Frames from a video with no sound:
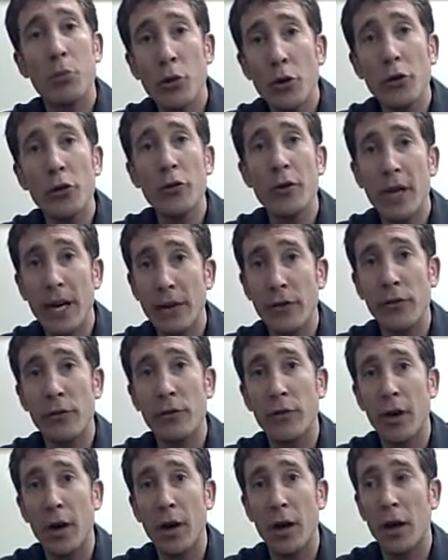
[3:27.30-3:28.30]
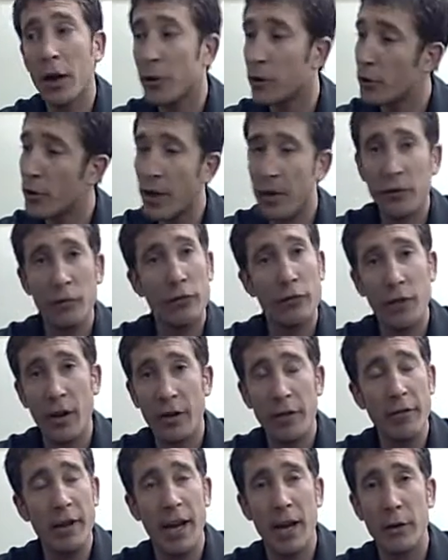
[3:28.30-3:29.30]
your next set
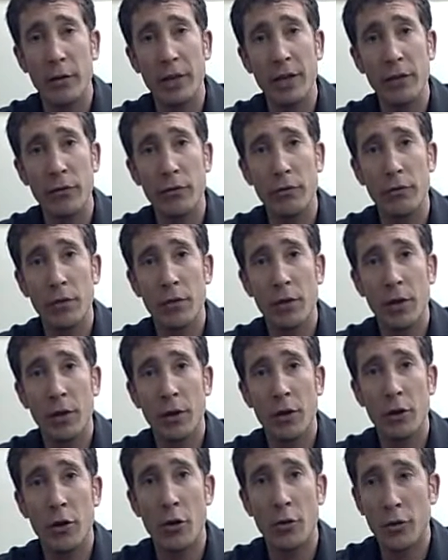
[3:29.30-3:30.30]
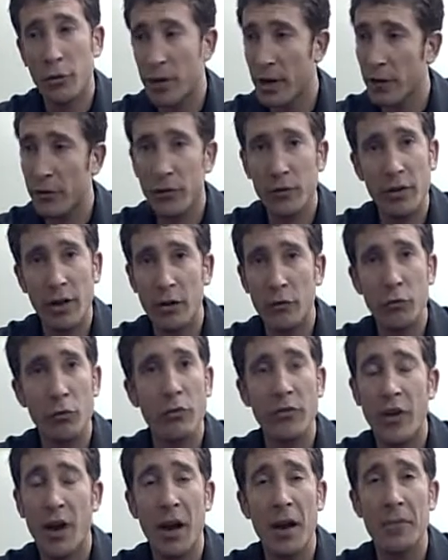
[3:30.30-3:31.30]
of outings. Your next scheduled
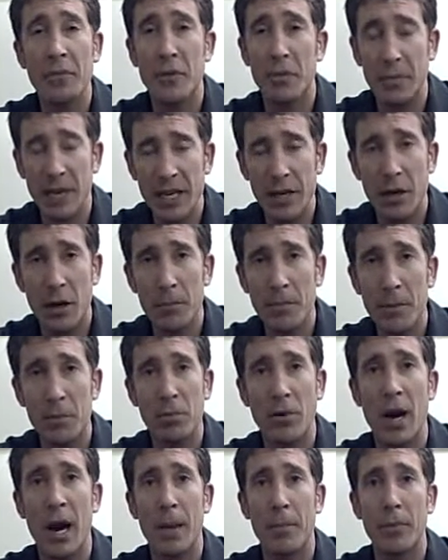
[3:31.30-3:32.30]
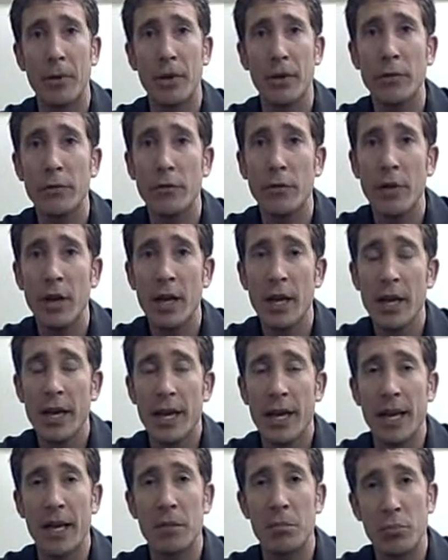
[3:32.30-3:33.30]
time to meet up at properties
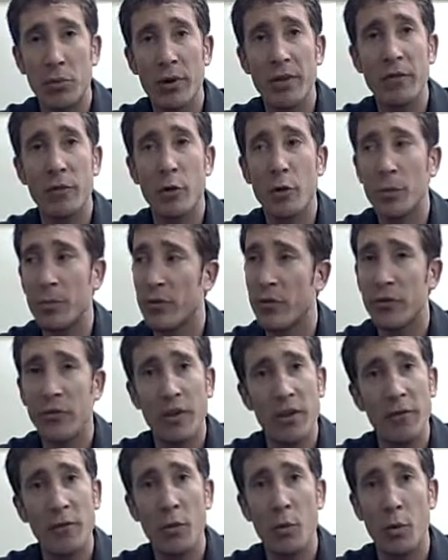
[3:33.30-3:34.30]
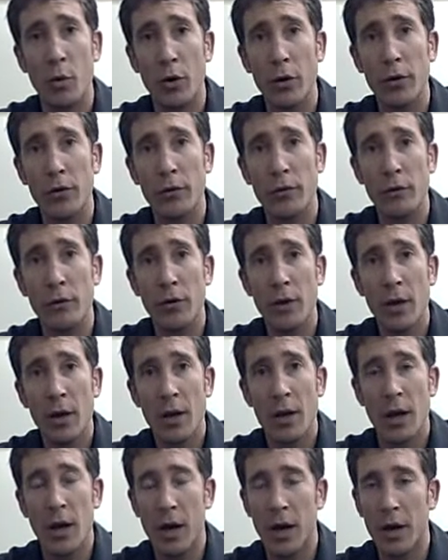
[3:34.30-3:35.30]
and preview them to see if it works.
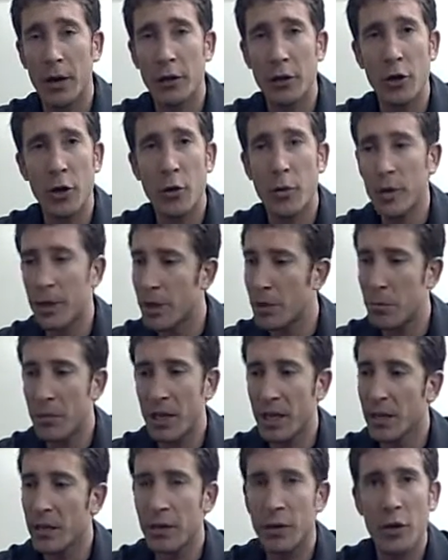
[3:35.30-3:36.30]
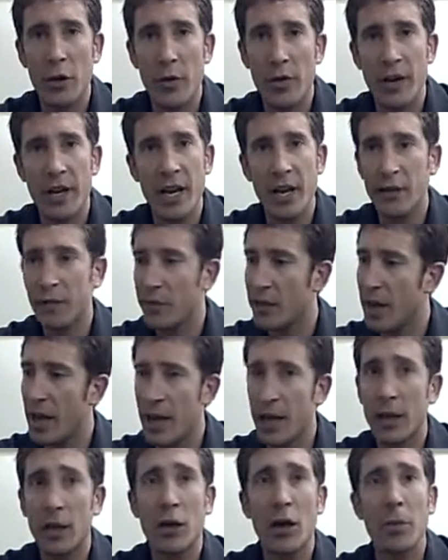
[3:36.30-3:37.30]
And it can be the next
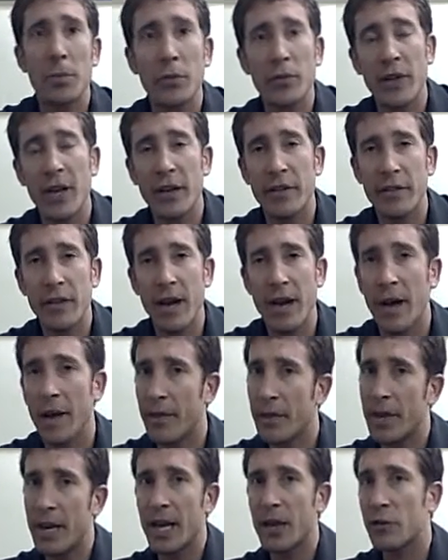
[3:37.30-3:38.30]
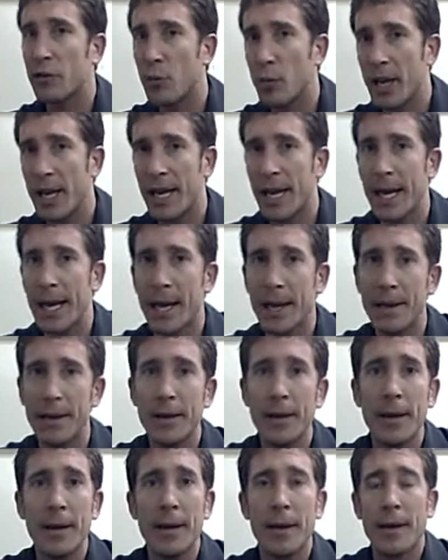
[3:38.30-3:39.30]
day, a couple days out, the next weekend,
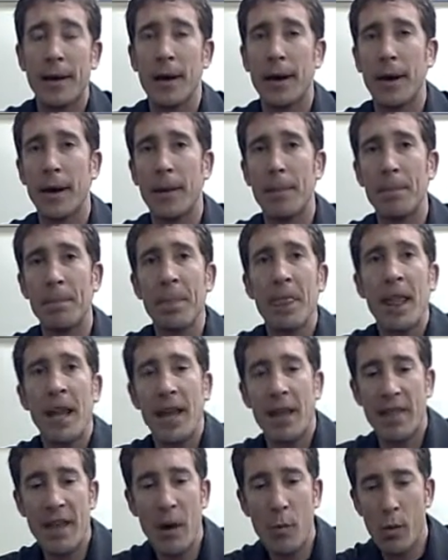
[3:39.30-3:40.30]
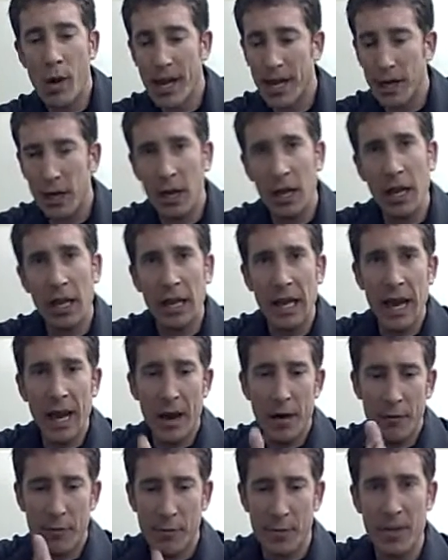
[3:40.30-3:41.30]
and that way it'll
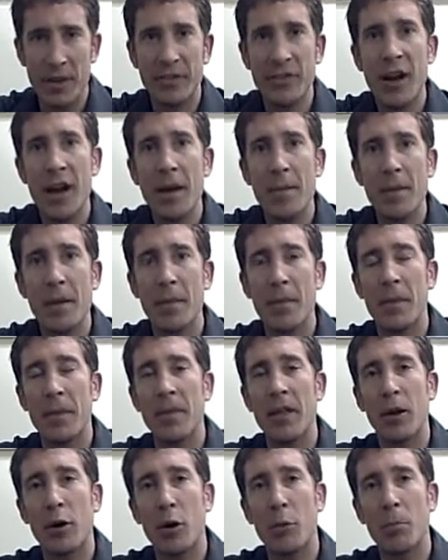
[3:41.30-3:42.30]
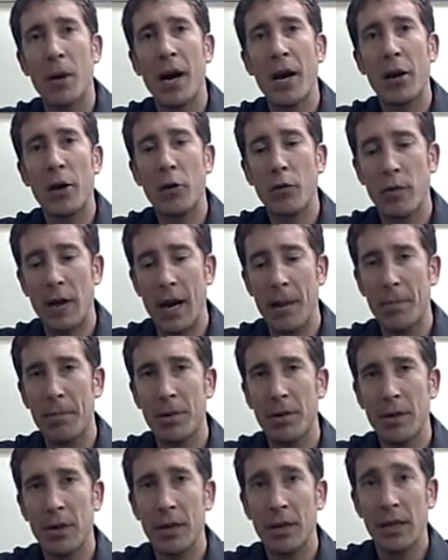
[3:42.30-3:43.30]
allow from the time that our buyer rep
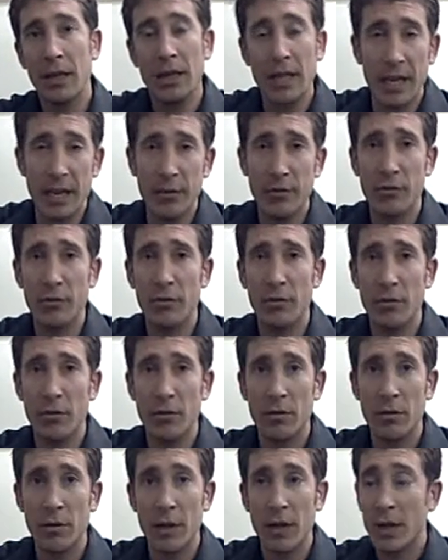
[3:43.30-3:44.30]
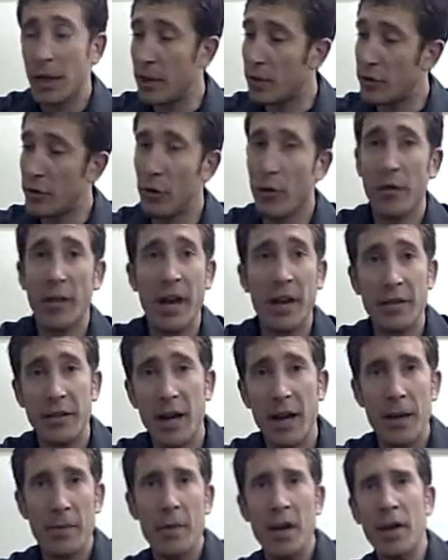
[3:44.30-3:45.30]
leaves until that
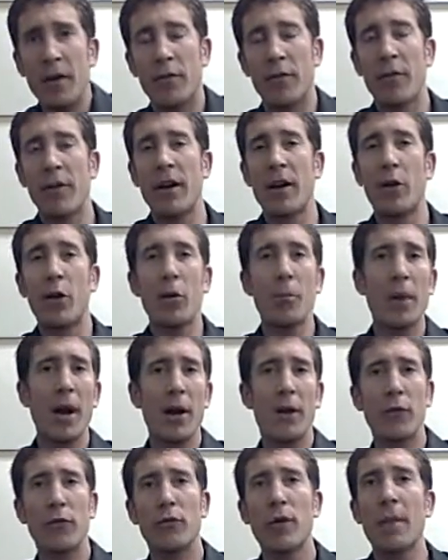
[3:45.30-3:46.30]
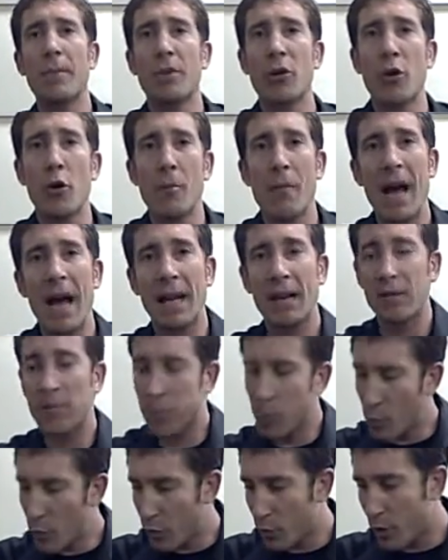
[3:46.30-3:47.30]
time for our buyer's rep to go back and
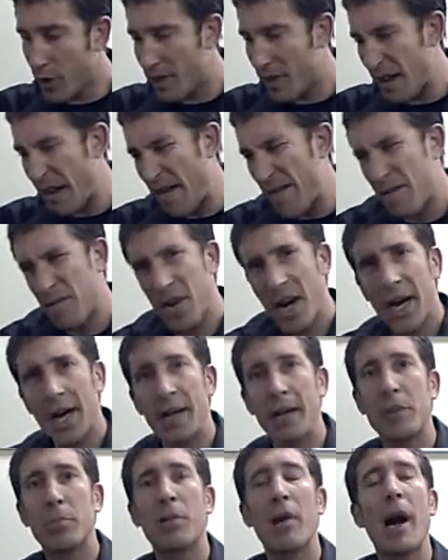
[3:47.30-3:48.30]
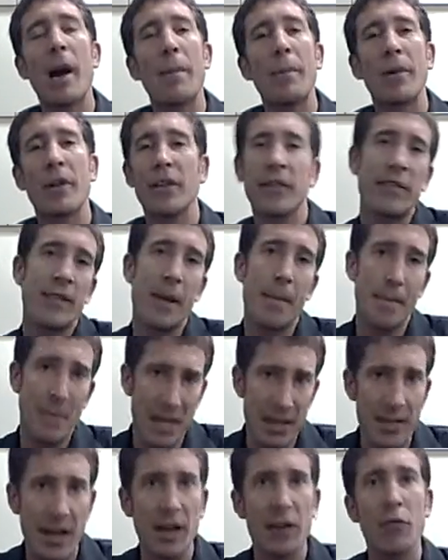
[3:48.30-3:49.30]
forth with you and find properties that
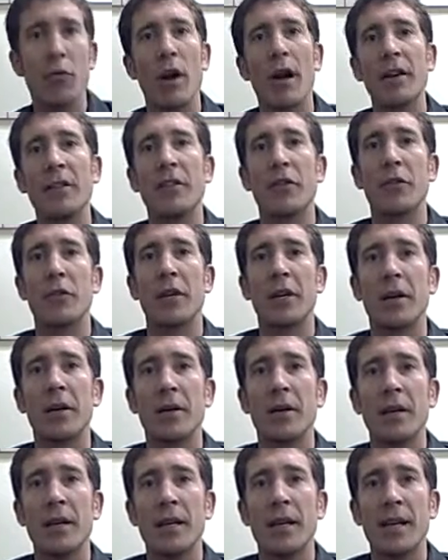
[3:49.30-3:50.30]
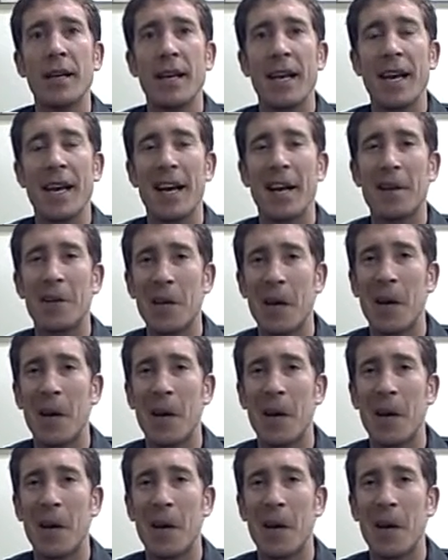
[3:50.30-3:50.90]
meet that criteria and